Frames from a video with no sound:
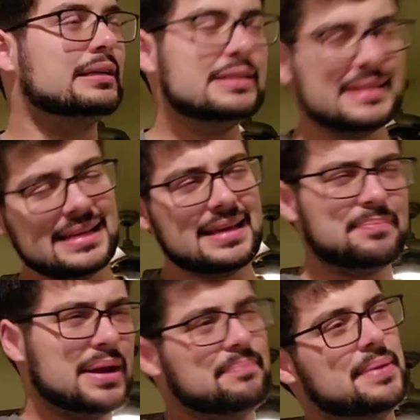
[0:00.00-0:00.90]
just think it
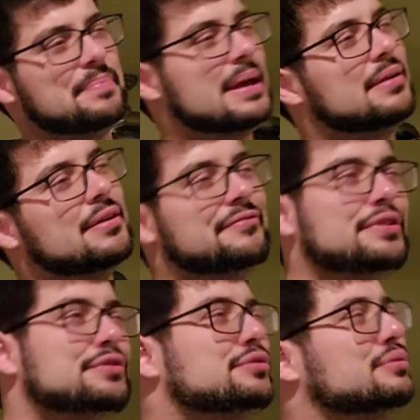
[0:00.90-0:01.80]
might be better if
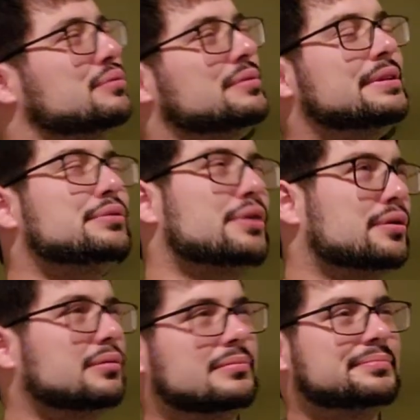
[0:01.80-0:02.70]
you do, you
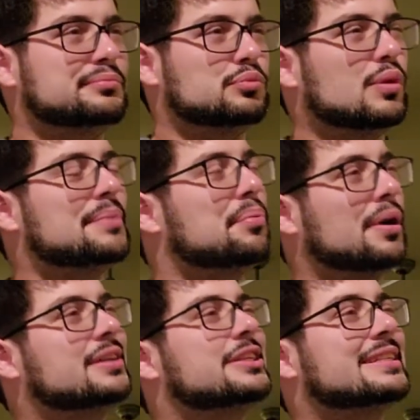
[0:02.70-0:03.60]
know, one
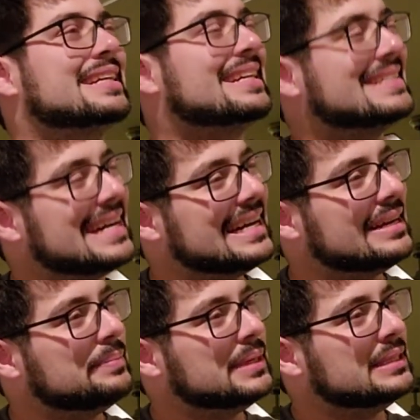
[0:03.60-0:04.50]
project at a time.